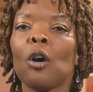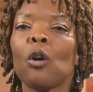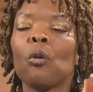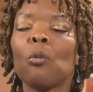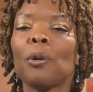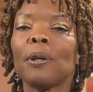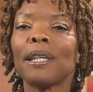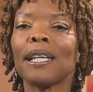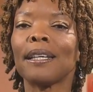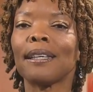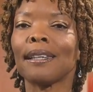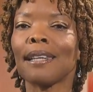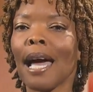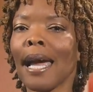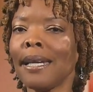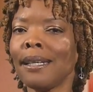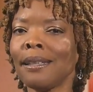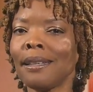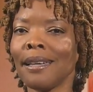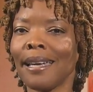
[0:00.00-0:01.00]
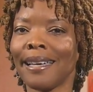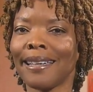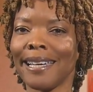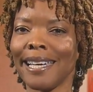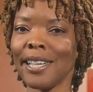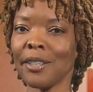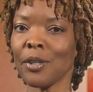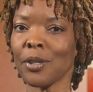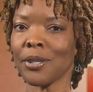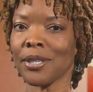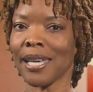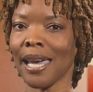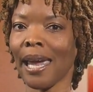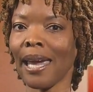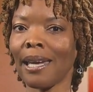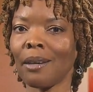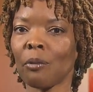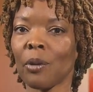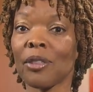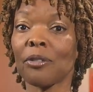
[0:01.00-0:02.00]
who will enlighten and
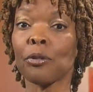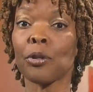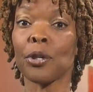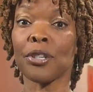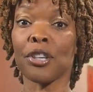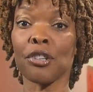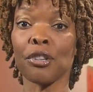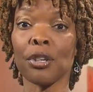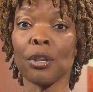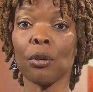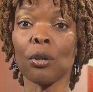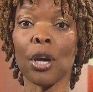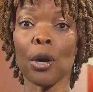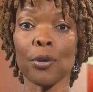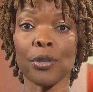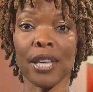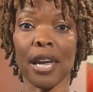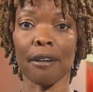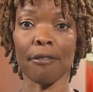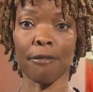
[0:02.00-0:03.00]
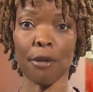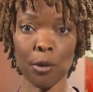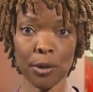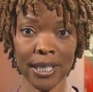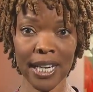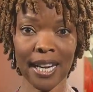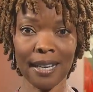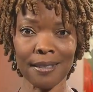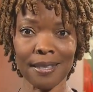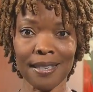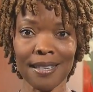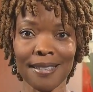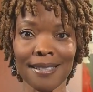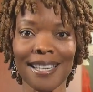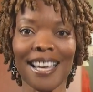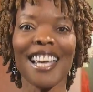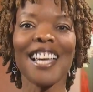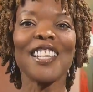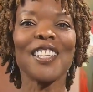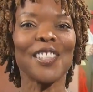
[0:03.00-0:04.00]
entertain with traditional Kozak folk dances,